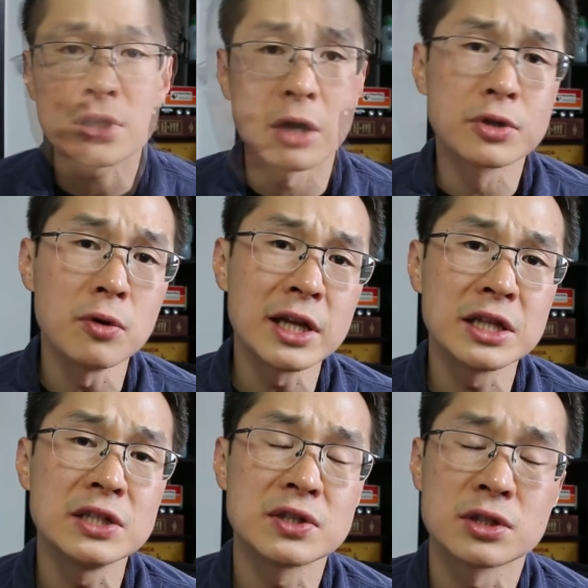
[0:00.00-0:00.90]
Now, don't let
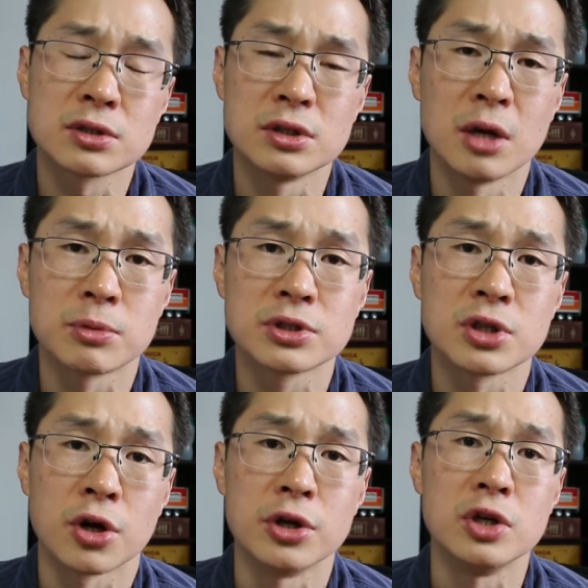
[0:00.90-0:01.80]
these numbers
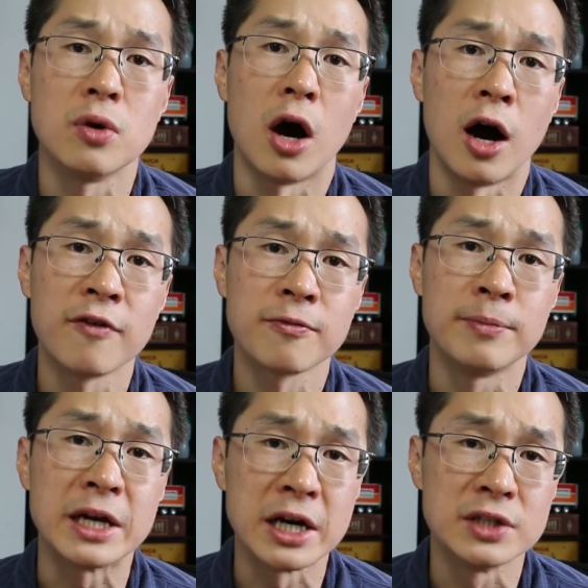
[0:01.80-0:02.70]
turn you off,
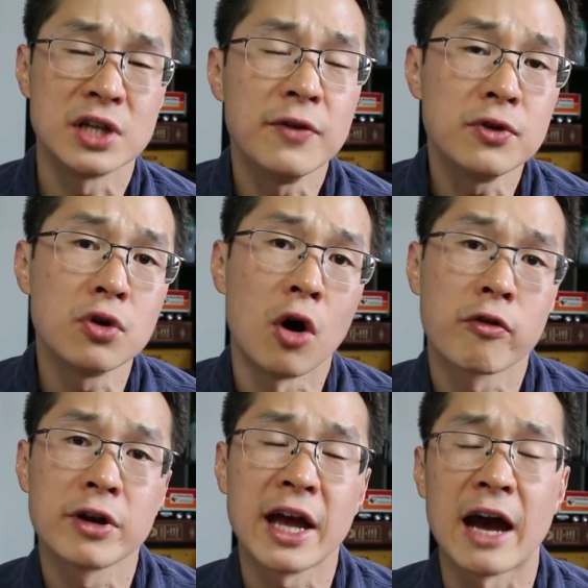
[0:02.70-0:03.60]
because if you
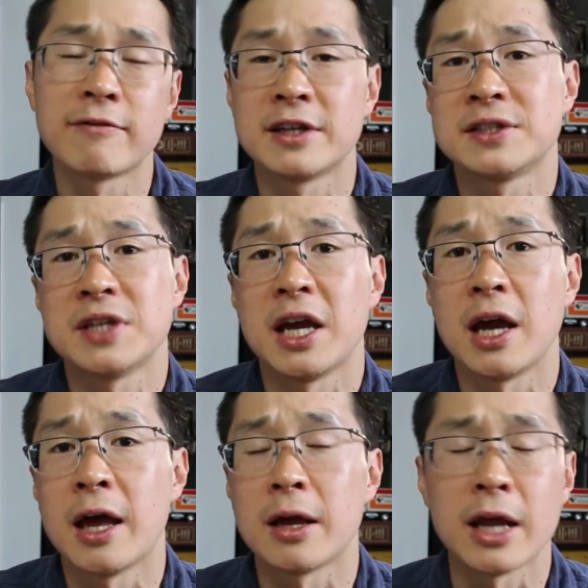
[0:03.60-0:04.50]
already have, let's say,
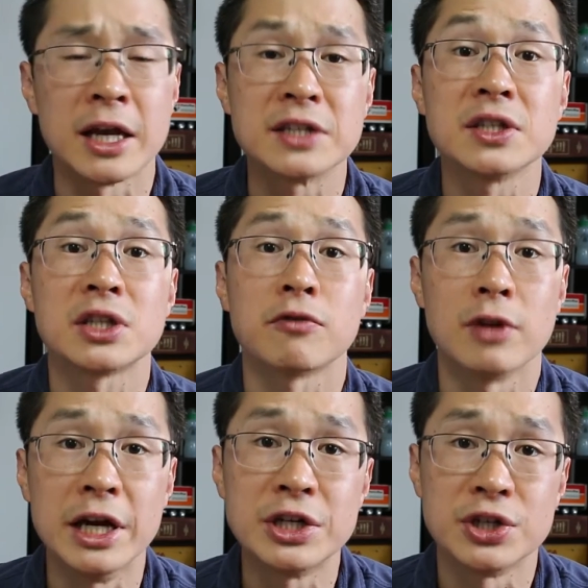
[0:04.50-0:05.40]
a, an existing
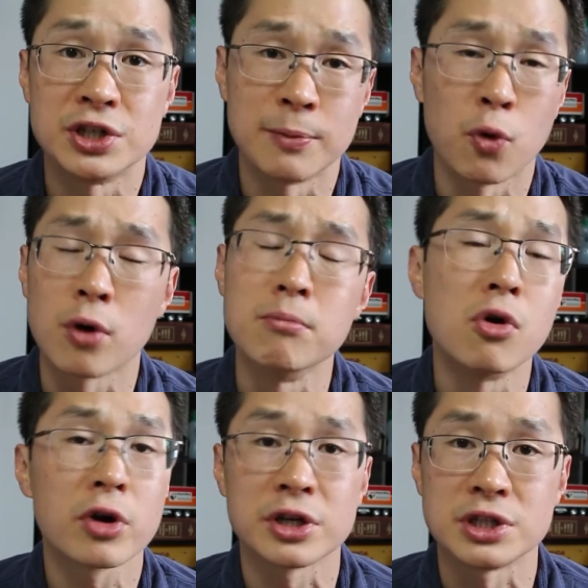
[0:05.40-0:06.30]
relationship or
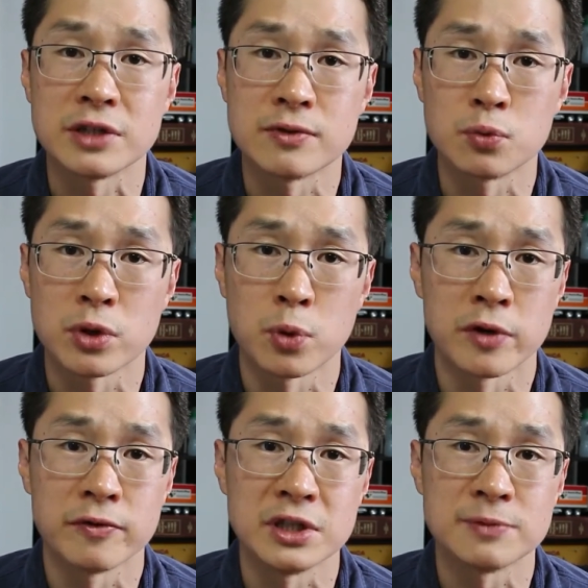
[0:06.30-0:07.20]
mortgage even with
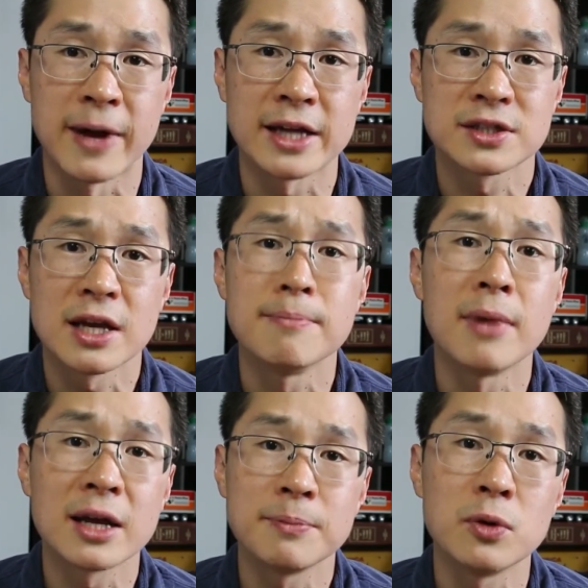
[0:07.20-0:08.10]
one of these banks, they
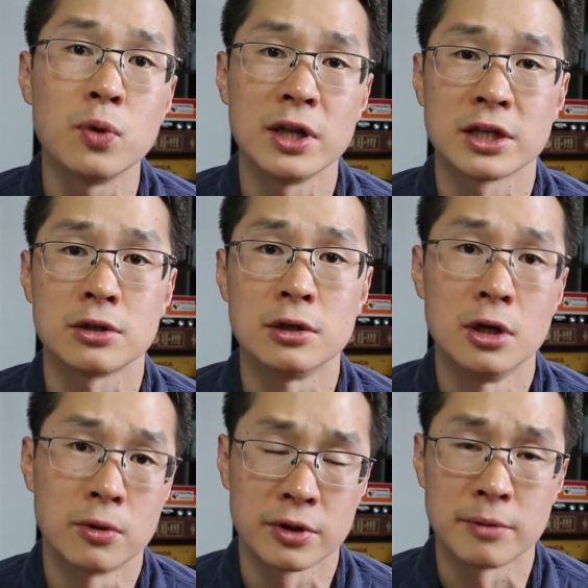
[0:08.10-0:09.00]
might be willing to
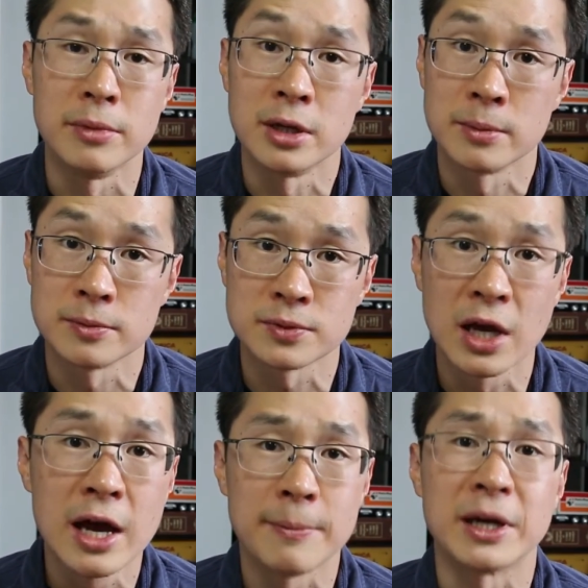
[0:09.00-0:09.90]
lower their minimums
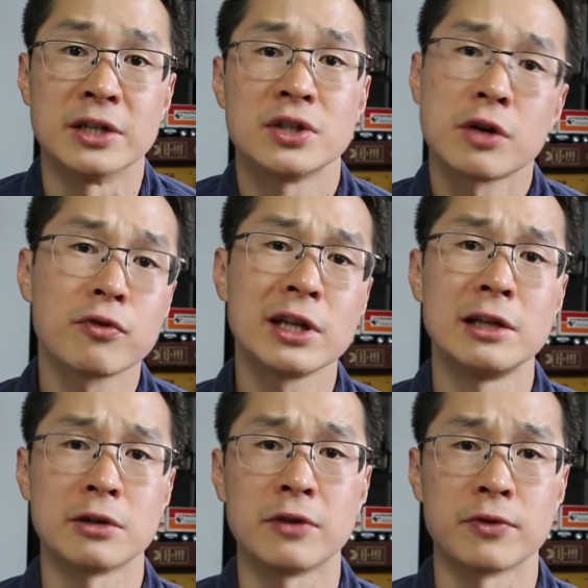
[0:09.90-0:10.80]
because they're really
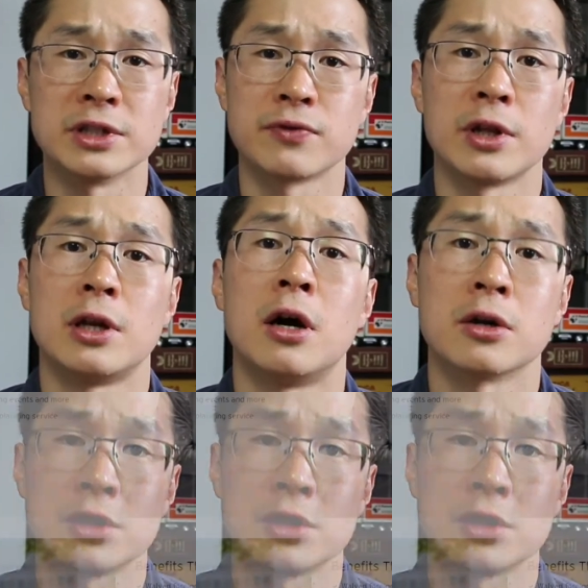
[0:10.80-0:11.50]
looking for this for the long